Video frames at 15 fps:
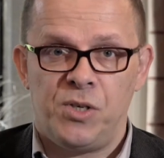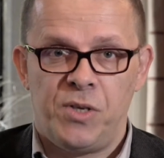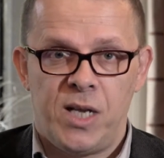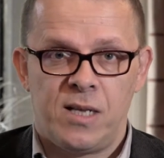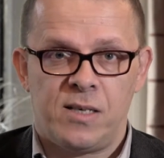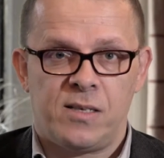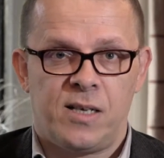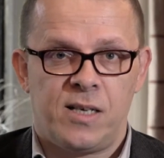you need
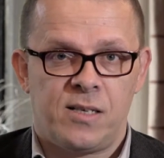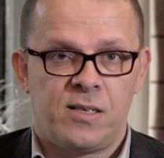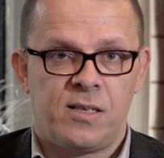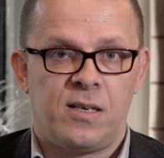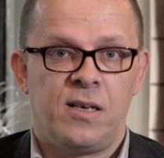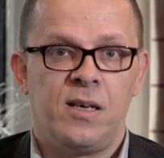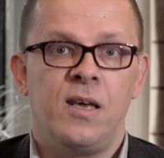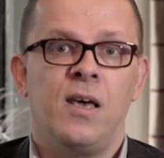a
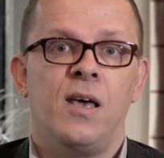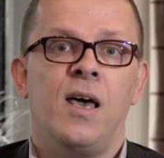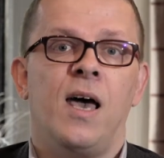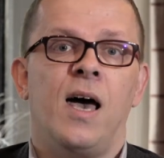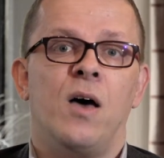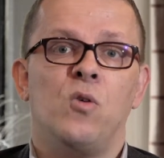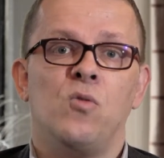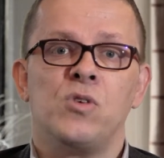solicitor.
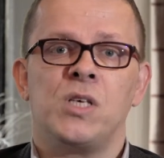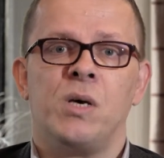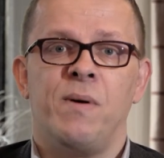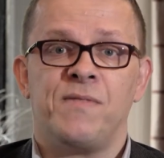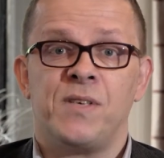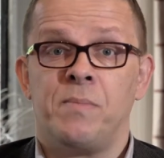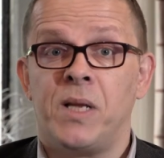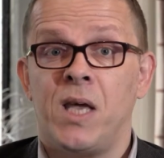And also, if
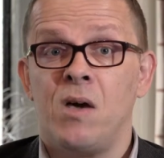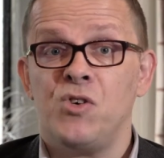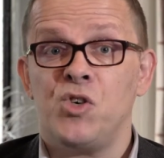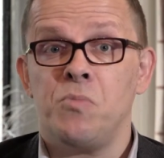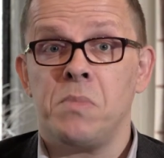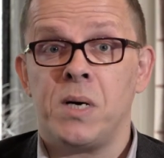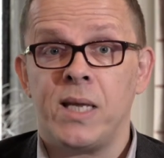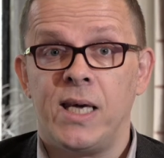somebody owes
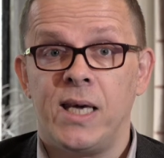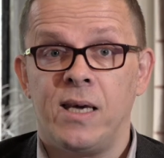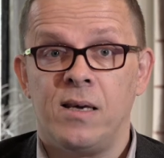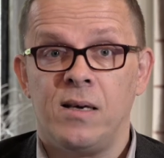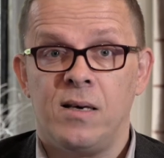you money,